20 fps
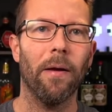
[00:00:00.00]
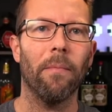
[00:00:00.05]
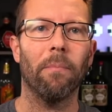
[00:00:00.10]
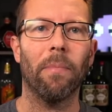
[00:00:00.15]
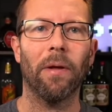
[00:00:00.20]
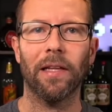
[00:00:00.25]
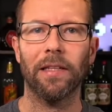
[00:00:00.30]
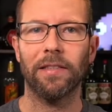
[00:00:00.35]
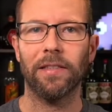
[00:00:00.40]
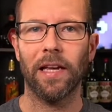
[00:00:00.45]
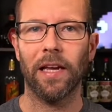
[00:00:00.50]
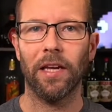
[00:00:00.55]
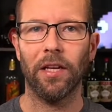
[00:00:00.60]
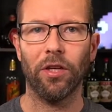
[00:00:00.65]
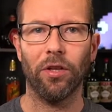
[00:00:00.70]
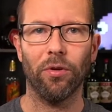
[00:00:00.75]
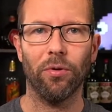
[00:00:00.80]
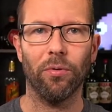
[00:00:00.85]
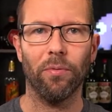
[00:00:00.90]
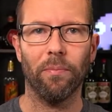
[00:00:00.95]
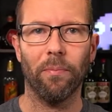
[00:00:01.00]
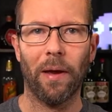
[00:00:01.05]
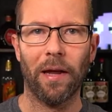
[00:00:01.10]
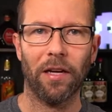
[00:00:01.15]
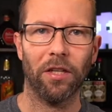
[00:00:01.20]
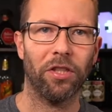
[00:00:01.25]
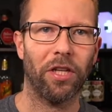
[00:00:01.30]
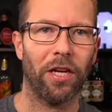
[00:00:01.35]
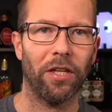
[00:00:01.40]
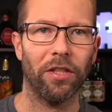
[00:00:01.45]
but let's say you made
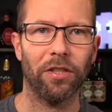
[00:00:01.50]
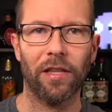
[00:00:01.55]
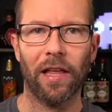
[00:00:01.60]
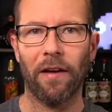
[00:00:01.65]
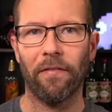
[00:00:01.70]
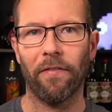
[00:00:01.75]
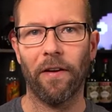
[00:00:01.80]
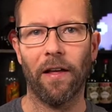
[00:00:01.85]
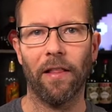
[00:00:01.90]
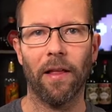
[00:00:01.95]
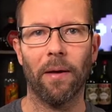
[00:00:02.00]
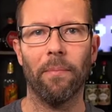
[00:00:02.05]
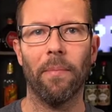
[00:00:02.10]
a change to that file on